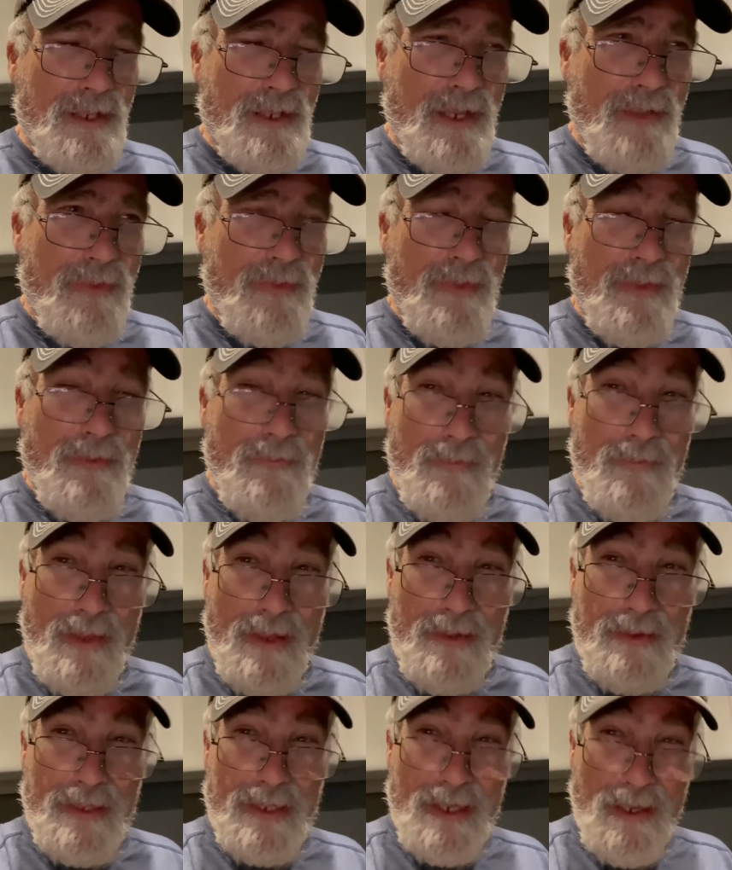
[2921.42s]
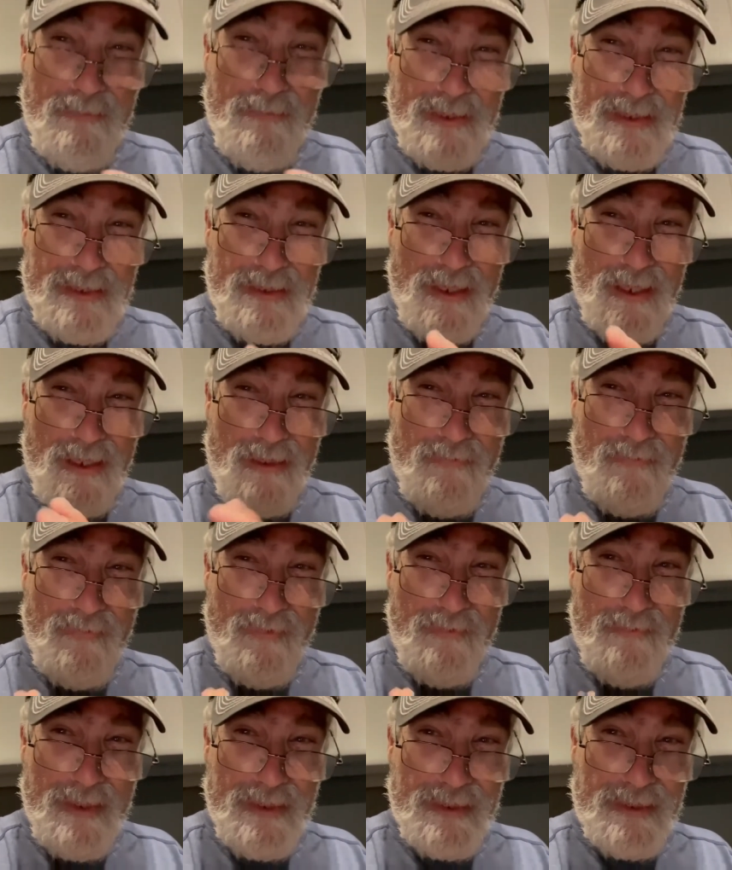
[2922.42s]
I am just talking for
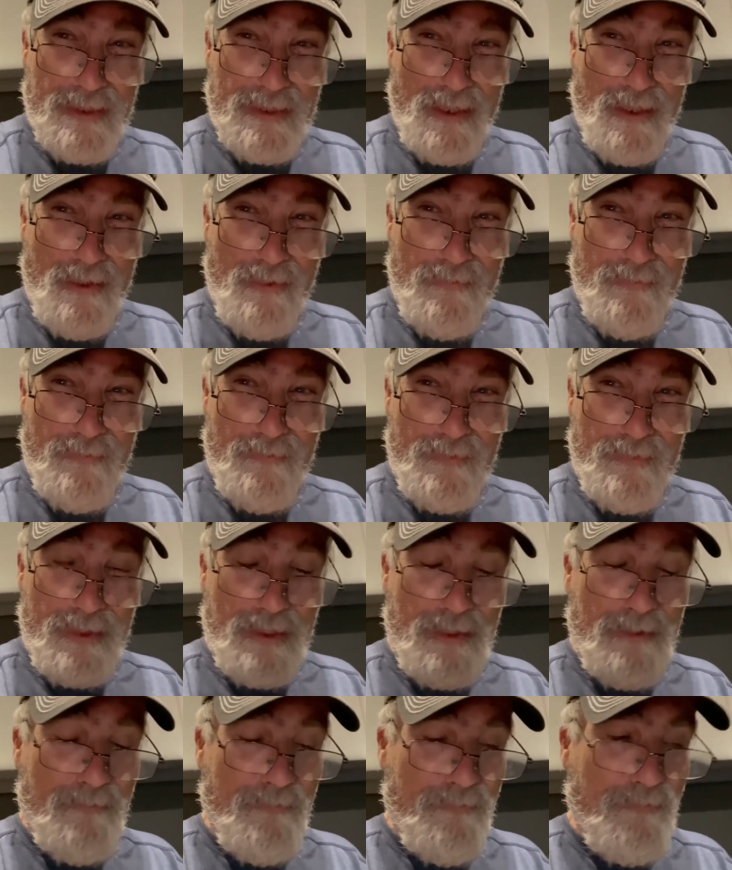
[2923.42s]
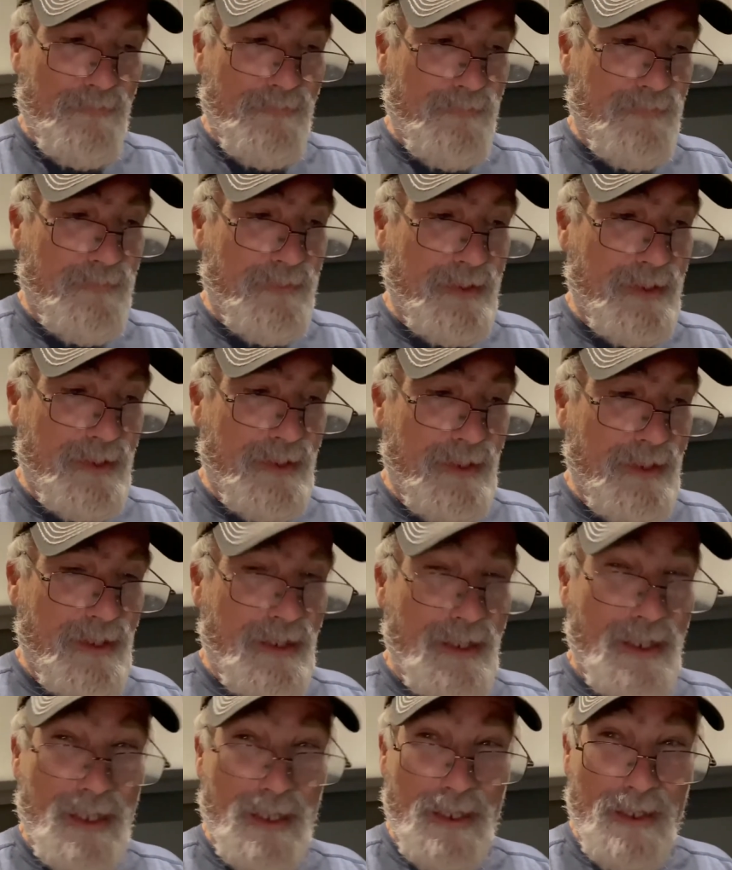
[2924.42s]
myself. Okay?
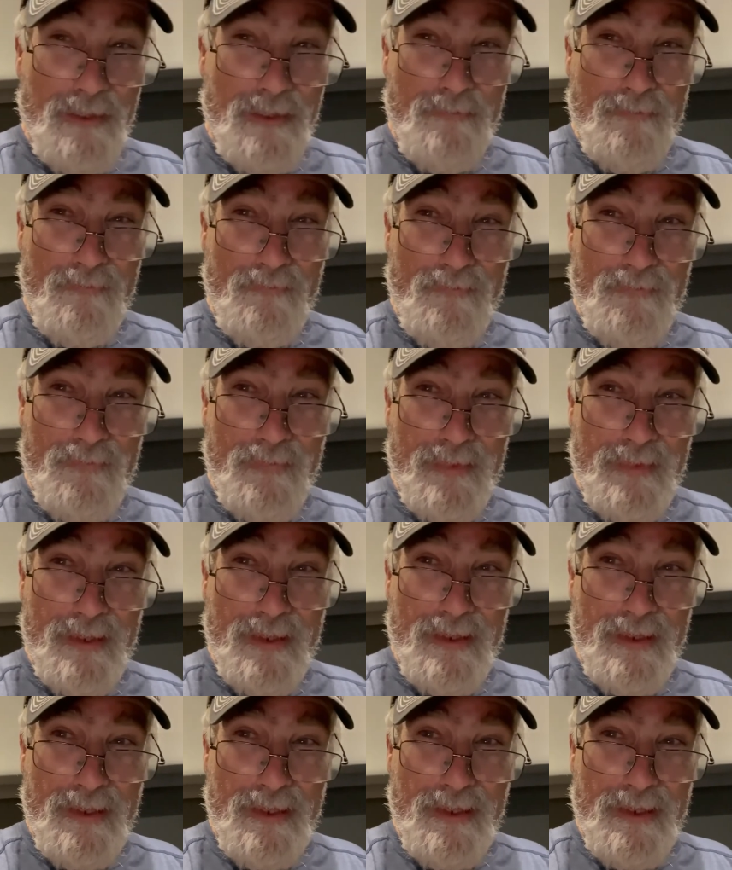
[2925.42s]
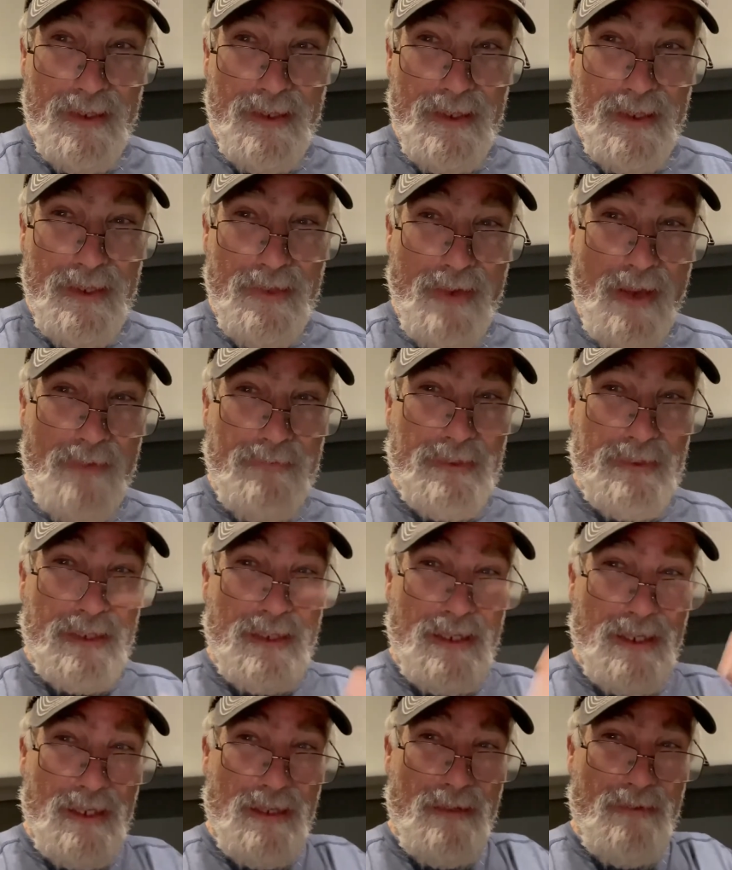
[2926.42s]
Um, you have to
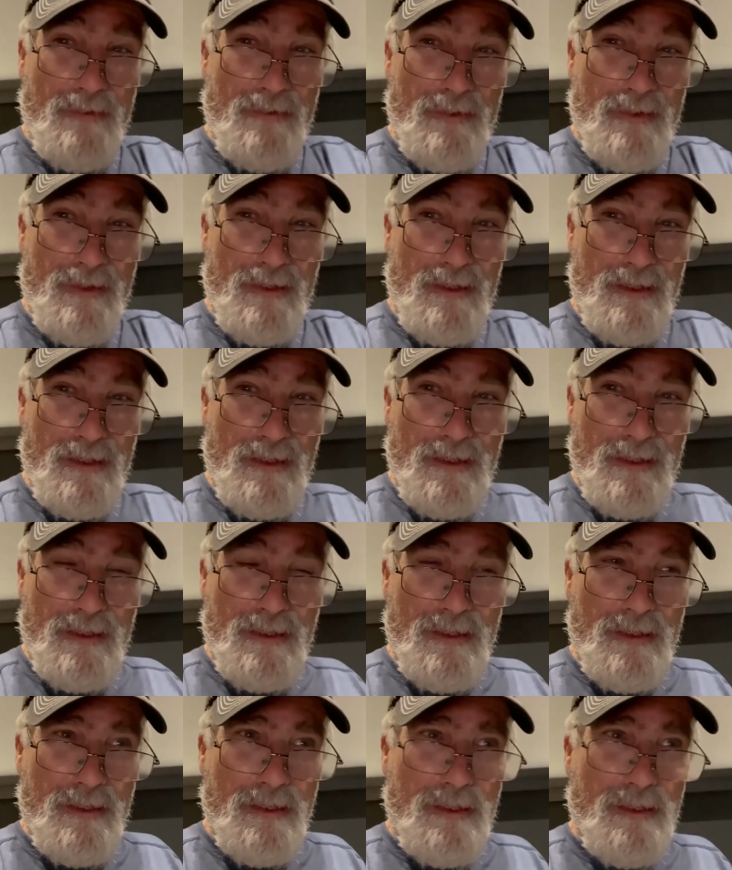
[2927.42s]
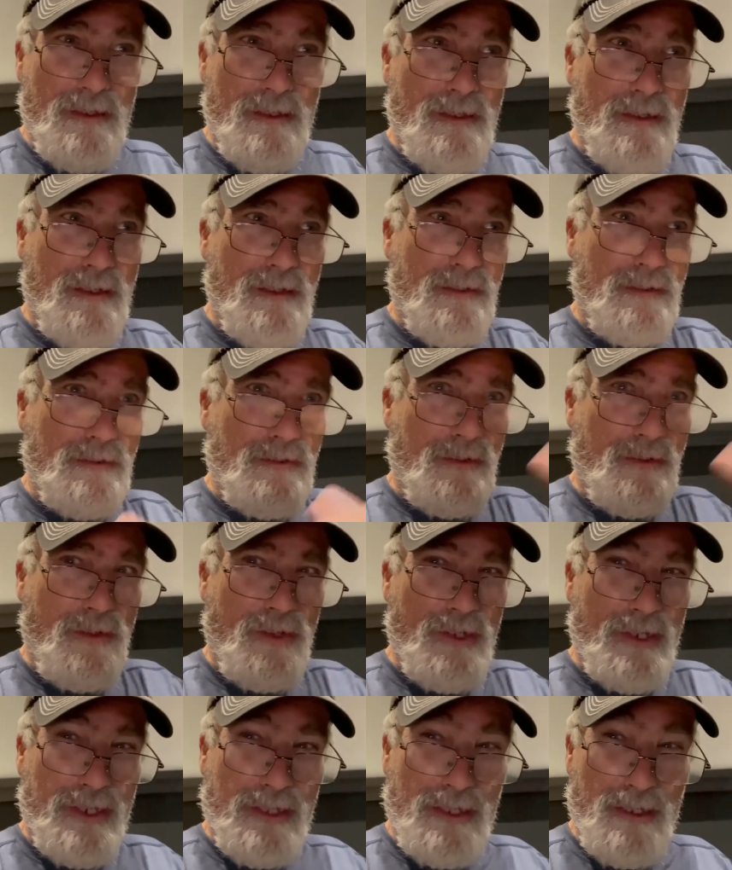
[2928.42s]
kind of
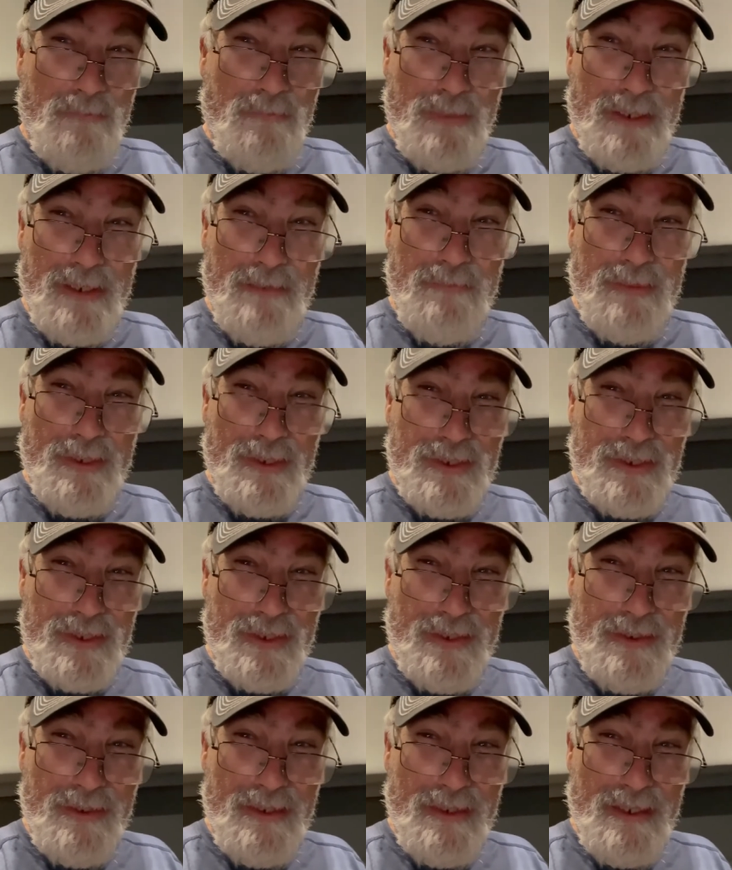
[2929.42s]
look at the big picture,